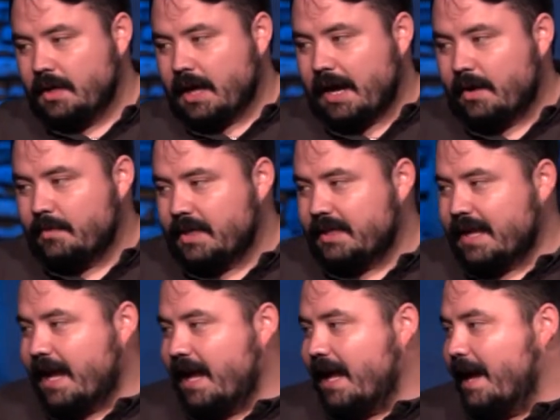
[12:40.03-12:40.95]
I don't mean
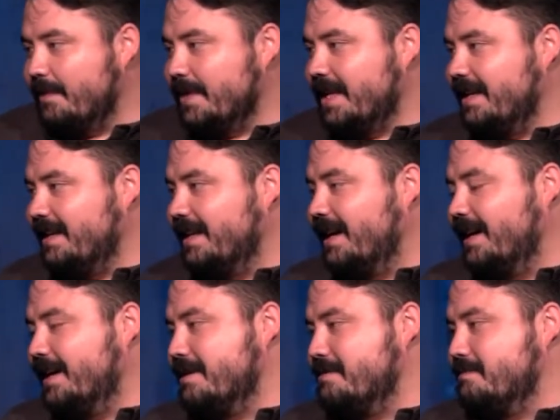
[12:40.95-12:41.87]
that. I
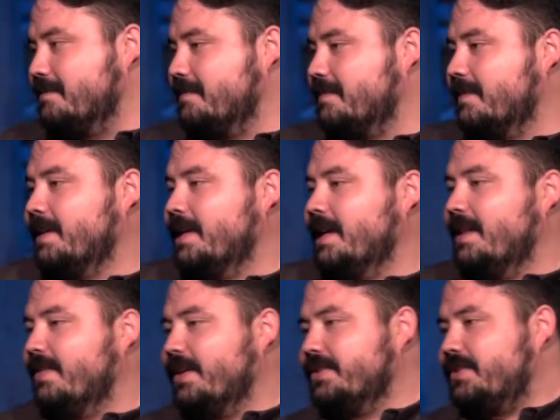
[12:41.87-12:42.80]
mean,
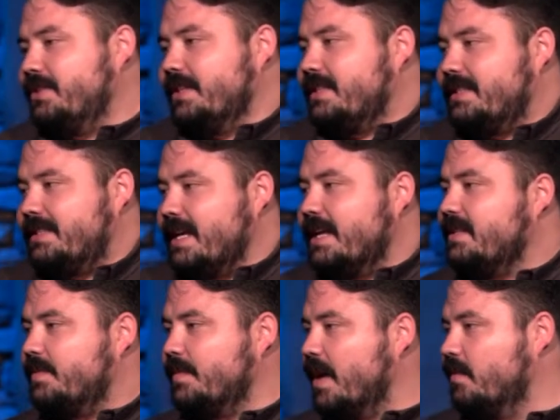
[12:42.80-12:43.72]
there's just
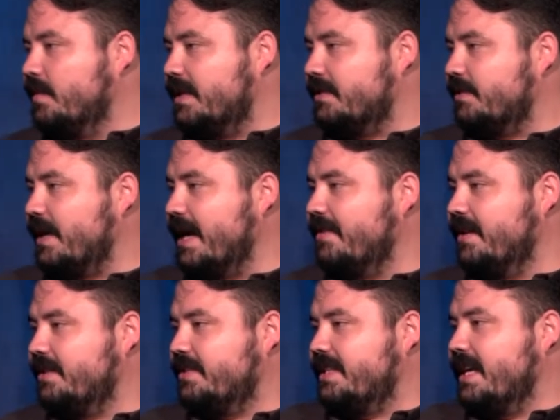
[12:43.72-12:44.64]
tense moments, right?
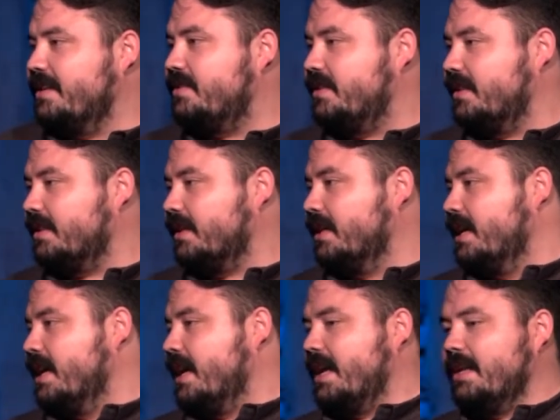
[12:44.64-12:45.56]
There's tension.
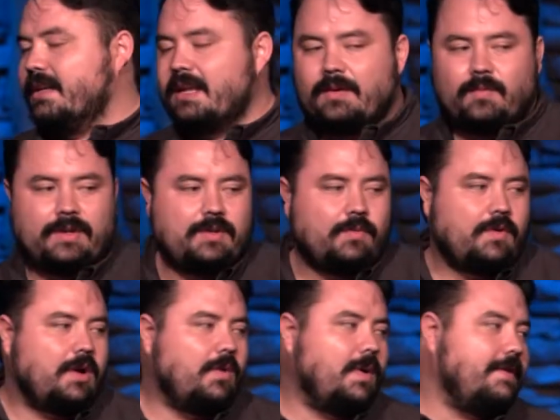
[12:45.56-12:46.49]
And when you
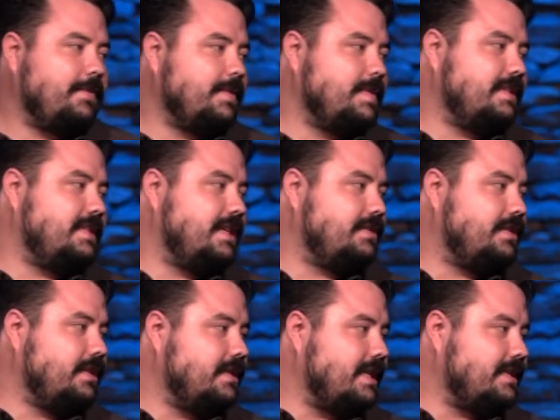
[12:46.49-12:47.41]
run away from the
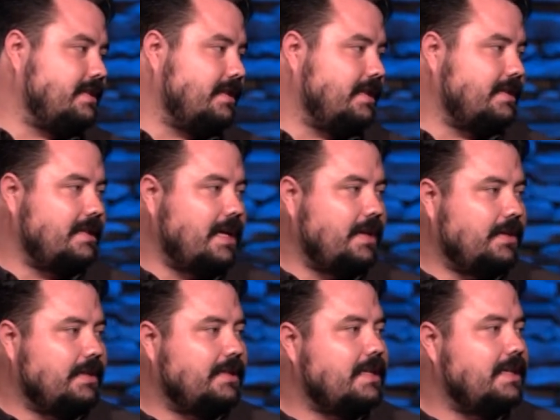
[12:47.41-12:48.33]
tension, that's not a
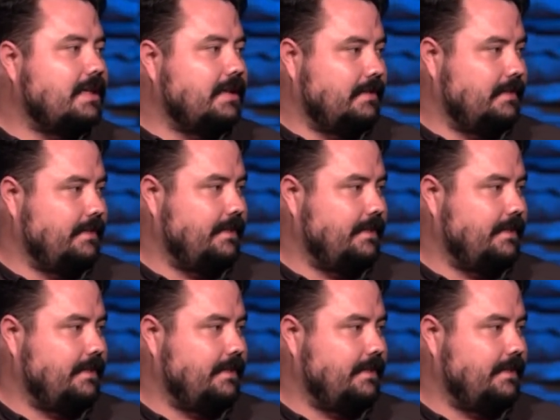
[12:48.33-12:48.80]
good thing,